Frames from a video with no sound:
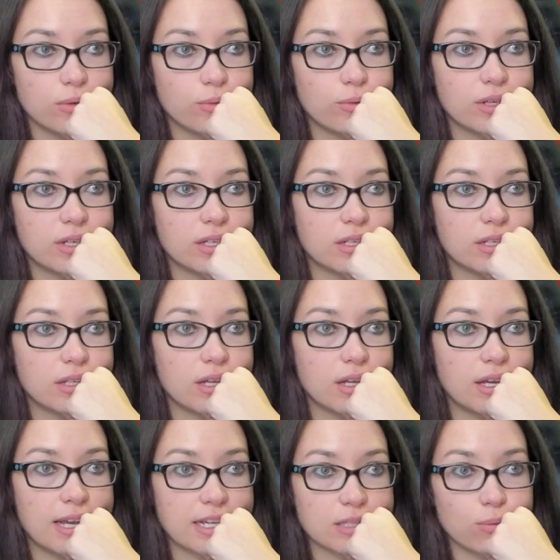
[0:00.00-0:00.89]
When it
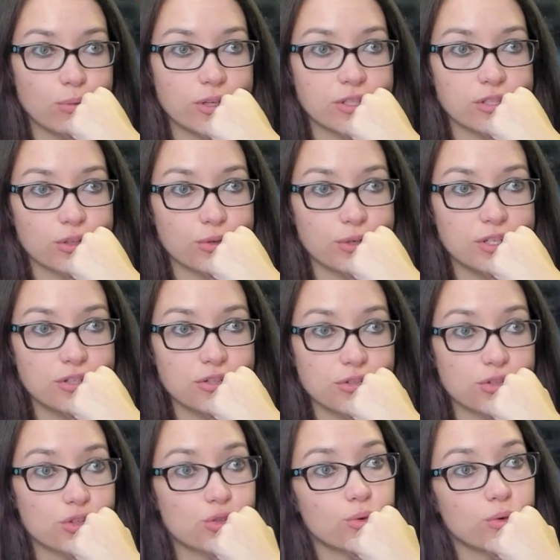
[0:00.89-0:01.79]
exploits a creature,
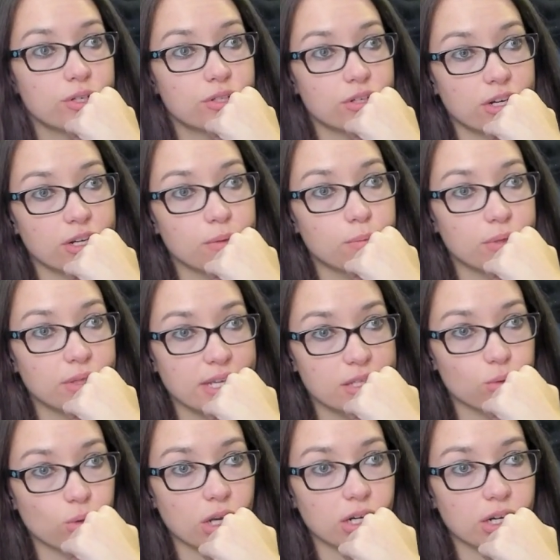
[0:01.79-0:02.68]
destroy target
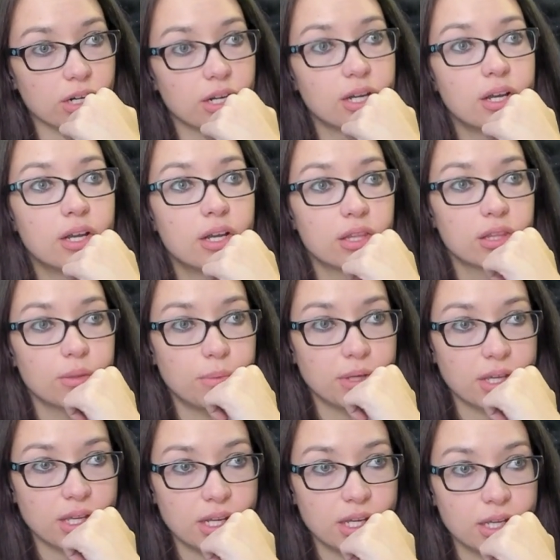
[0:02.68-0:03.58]
planeswalker. At the
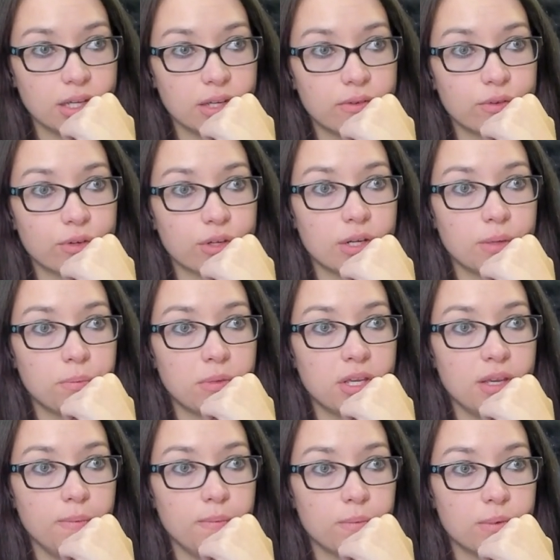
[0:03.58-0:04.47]
beginning of your
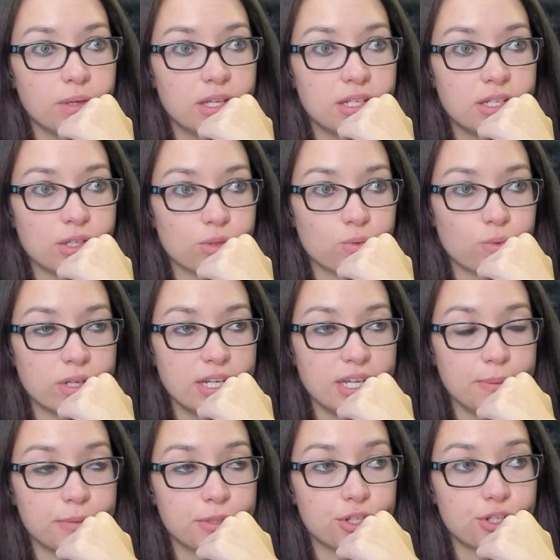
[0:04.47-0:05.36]
upkeep, it deals 1
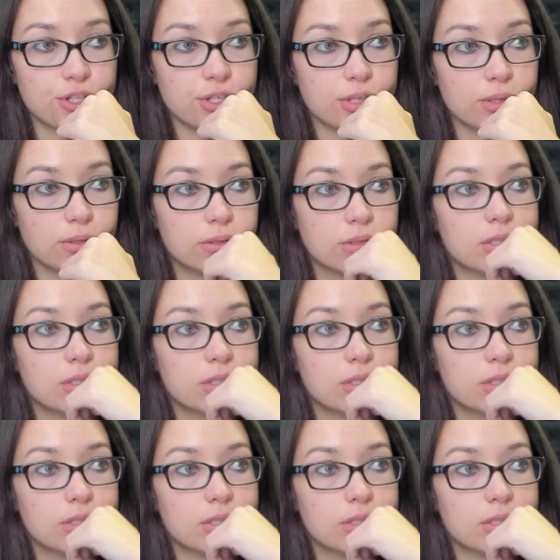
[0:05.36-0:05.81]
damage to you.